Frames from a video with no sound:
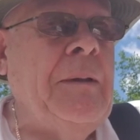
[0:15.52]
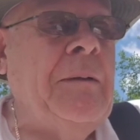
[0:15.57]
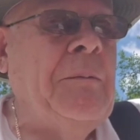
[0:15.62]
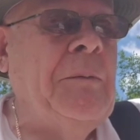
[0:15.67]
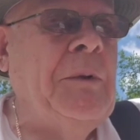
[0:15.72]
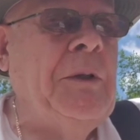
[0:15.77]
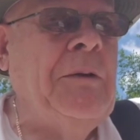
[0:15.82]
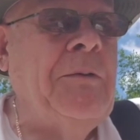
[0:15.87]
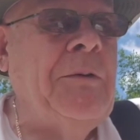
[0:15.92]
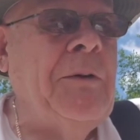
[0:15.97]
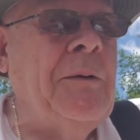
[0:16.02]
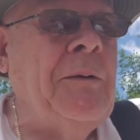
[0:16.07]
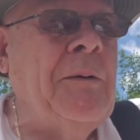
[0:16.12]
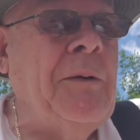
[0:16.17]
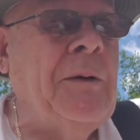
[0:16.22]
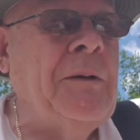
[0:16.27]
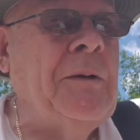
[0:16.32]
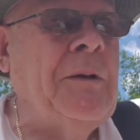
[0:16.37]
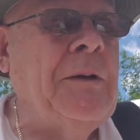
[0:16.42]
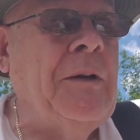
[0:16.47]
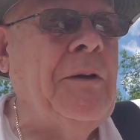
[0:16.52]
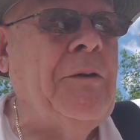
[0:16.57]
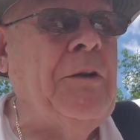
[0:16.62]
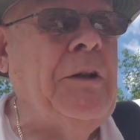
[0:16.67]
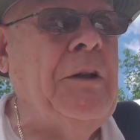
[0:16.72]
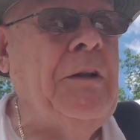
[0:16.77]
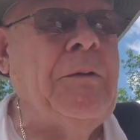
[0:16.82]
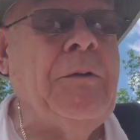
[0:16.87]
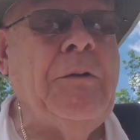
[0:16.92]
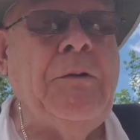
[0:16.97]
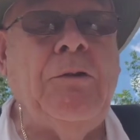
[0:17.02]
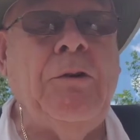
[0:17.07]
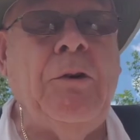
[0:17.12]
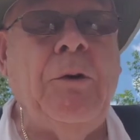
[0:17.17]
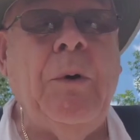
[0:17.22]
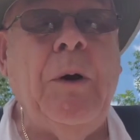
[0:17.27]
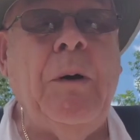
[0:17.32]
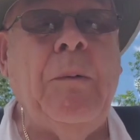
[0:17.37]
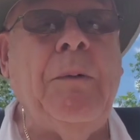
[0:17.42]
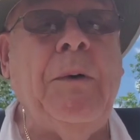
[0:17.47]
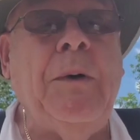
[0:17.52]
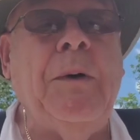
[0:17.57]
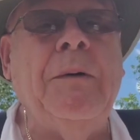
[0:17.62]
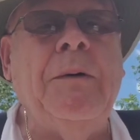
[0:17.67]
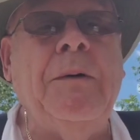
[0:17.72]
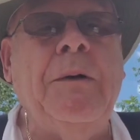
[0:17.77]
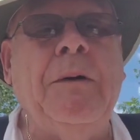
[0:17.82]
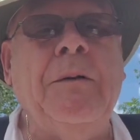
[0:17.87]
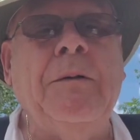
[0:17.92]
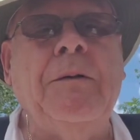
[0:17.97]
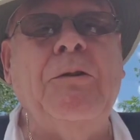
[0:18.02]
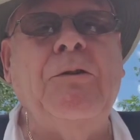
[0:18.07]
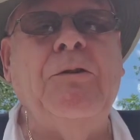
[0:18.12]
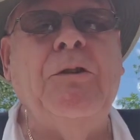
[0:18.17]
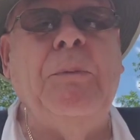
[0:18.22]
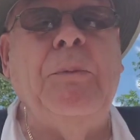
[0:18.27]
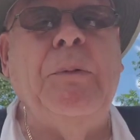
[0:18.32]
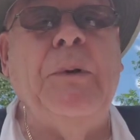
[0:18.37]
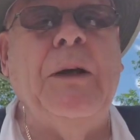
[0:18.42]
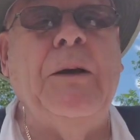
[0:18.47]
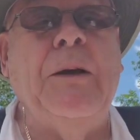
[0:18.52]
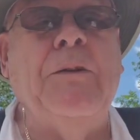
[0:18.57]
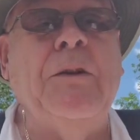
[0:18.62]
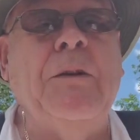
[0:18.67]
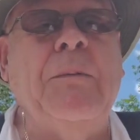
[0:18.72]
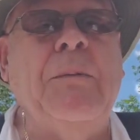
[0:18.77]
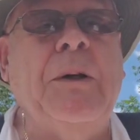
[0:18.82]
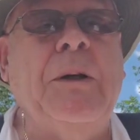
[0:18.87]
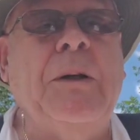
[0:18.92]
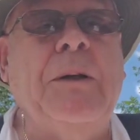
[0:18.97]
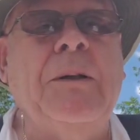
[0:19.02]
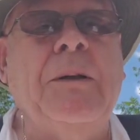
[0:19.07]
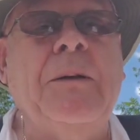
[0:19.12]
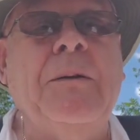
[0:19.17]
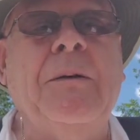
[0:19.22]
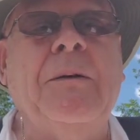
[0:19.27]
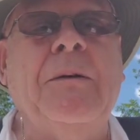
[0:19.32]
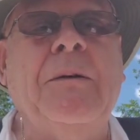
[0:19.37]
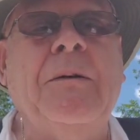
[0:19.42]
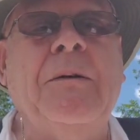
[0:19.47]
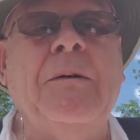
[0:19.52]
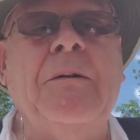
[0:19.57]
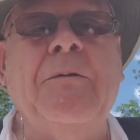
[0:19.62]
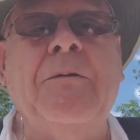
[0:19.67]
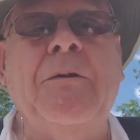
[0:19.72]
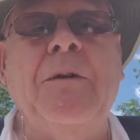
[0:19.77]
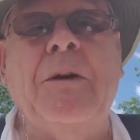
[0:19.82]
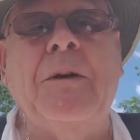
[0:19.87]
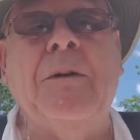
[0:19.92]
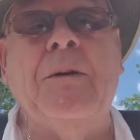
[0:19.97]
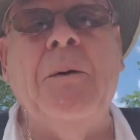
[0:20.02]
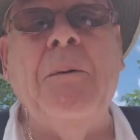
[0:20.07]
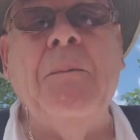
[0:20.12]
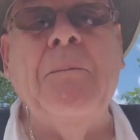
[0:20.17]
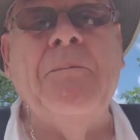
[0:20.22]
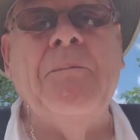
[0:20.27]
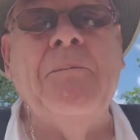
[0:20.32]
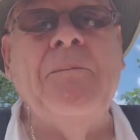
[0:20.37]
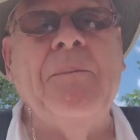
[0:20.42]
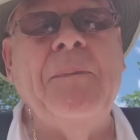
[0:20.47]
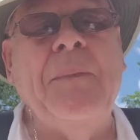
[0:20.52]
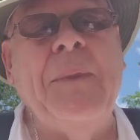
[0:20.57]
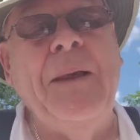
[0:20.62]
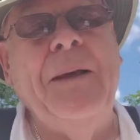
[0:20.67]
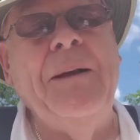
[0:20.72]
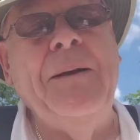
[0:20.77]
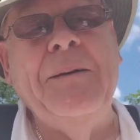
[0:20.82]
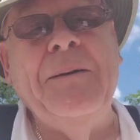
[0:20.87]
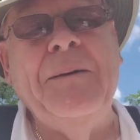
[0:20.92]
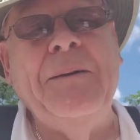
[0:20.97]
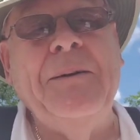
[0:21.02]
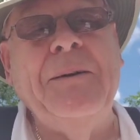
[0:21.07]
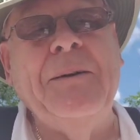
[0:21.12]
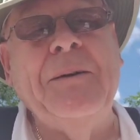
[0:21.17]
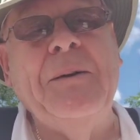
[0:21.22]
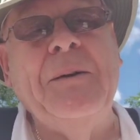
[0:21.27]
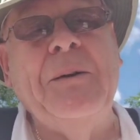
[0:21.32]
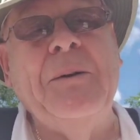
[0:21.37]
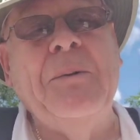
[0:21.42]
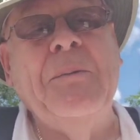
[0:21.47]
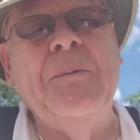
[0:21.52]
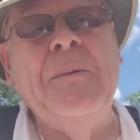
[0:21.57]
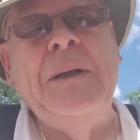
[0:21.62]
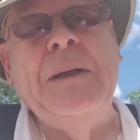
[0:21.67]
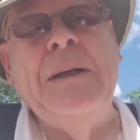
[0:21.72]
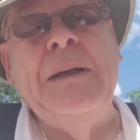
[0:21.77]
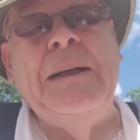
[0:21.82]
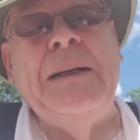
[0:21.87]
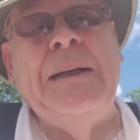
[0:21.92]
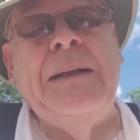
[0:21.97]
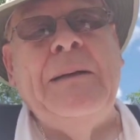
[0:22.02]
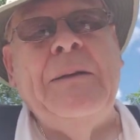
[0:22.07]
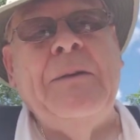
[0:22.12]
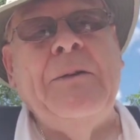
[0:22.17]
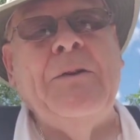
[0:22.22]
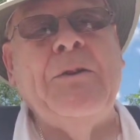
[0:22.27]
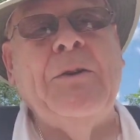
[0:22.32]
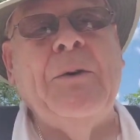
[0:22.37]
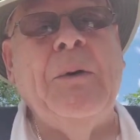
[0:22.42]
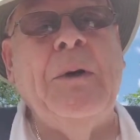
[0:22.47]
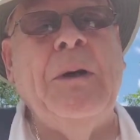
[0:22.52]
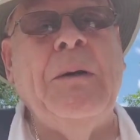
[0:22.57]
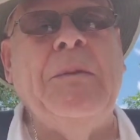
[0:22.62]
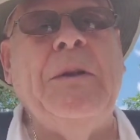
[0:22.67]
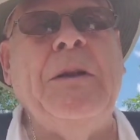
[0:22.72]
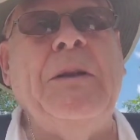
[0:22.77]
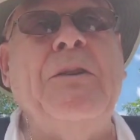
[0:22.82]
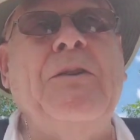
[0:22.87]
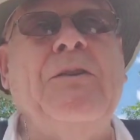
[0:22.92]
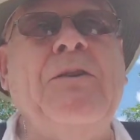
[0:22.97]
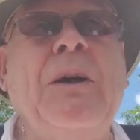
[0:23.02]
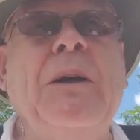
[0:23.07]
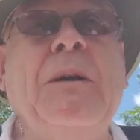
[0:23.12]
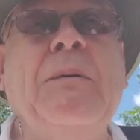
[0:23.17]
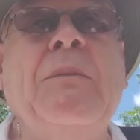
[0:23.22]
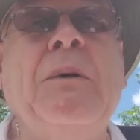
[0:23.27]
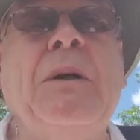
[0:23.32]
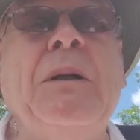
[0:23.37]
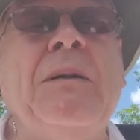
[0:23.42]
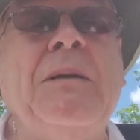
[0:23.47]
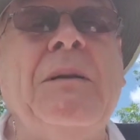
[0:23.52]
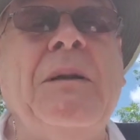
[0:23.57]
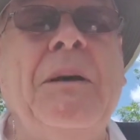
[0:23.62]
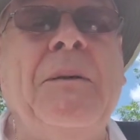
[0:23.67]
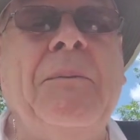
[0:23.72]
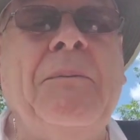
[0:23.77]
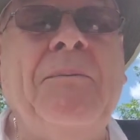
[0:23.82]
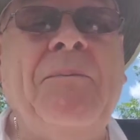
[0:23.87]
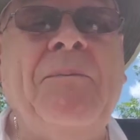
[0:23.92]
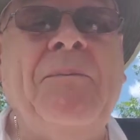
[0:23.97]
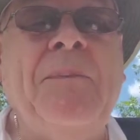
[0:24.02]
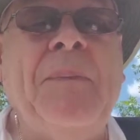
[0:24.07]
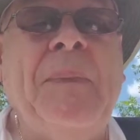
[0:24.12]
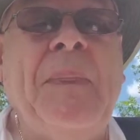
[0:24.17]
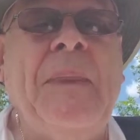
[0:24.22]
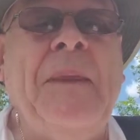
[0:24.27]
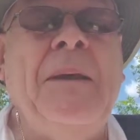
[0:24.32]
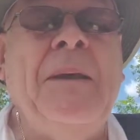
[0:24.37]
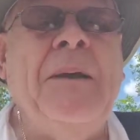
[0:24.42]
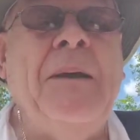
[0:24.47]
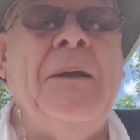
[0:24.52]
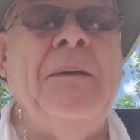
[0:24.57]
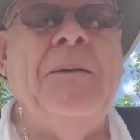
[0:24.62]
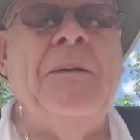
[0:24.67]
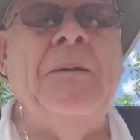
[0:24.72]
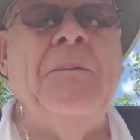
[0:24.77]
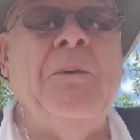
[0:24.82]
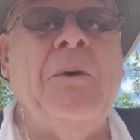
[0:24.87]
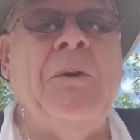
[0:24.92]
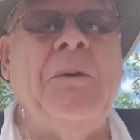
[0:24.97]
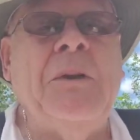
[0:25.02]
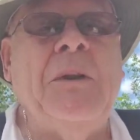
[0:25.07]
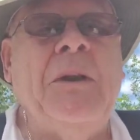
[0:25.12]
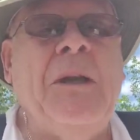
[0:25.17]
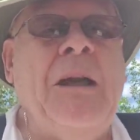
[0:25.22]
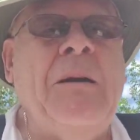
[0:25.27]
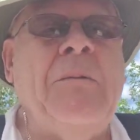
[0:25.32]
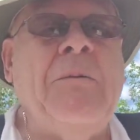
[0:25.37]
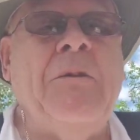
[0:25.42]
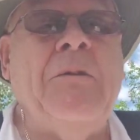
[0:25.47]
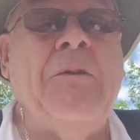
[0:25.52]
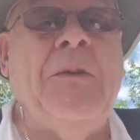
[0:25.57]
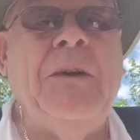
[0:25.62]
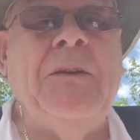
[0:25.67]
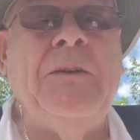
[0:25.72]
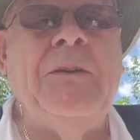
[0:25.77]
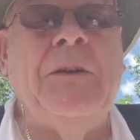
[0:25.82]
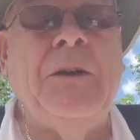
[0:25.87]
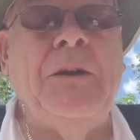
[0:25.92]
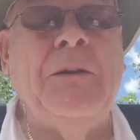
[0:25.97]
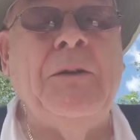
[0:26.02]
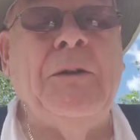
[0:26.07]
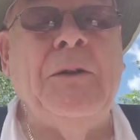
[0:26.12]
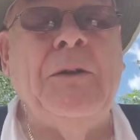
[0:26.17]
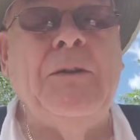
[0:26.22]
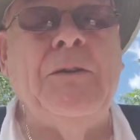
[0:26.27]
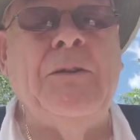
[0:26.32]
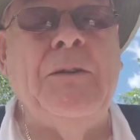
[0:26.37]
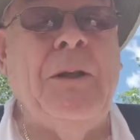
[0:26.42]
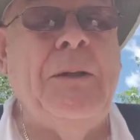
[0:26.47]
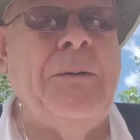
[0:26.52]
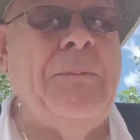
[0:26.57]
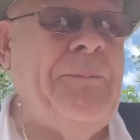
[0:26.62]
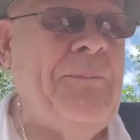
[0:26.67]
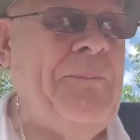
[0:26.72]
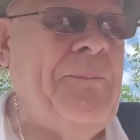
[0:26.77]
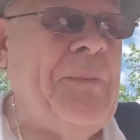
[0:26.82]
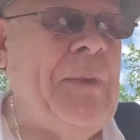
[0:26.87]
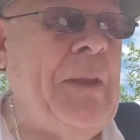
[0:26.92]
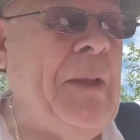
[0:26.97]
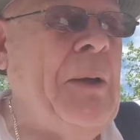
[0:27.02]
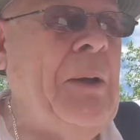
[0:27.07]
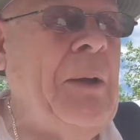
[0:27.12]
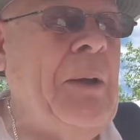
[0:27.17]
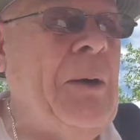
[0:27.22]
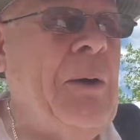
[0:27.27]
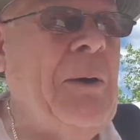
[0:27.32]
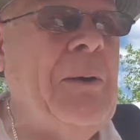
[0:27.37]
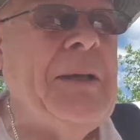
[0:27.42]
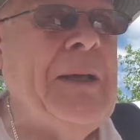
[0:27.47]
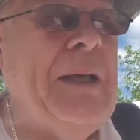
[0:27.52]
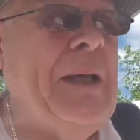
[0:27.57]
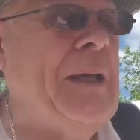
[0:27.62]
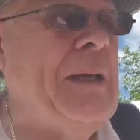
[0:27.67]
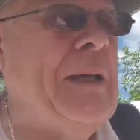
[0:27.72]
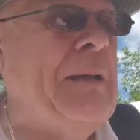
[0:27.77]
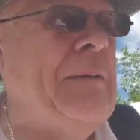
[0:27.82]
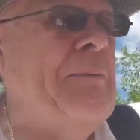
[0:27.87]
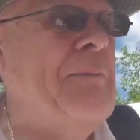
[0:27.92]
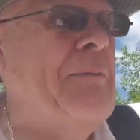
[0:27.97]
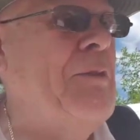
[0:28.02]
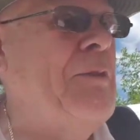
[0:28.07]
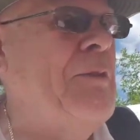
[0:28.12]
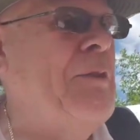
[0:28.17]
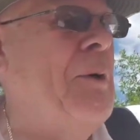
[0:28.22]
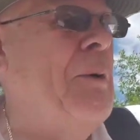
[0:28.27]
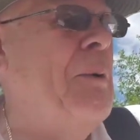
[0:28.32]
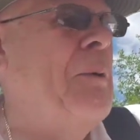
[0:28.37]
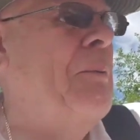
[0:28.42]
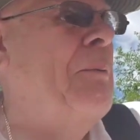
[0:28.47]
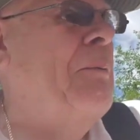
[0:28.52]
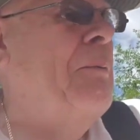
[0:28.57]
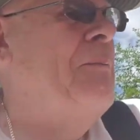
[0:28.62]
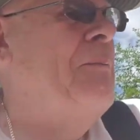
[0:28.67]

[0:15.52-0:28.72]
Believe it or not, it doesn't even show up on the GPS on my vehicle. There you go. Sorry I'm in the shade, but I didn't want the camera facing into the sun. Okay, so